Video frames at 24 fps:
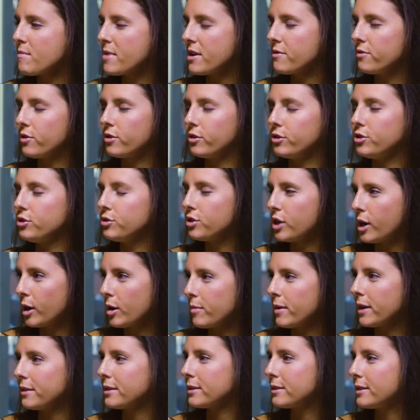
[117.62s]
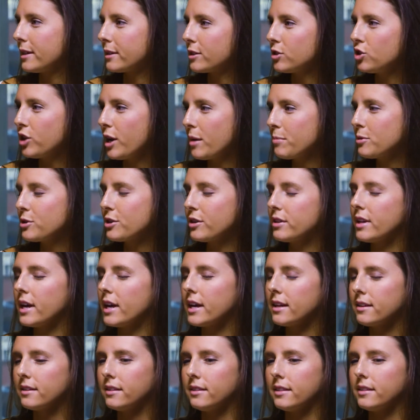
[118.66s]
I've heard you talk about this next chapter and like
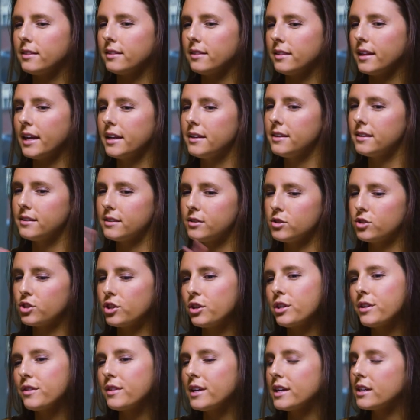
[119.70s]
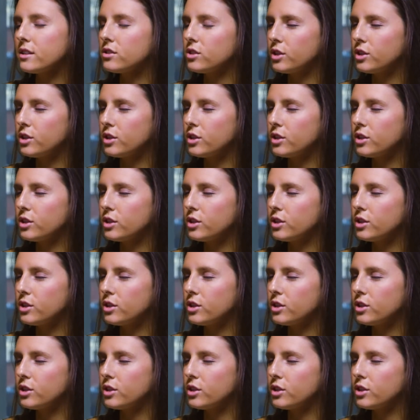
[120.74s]
letting certain things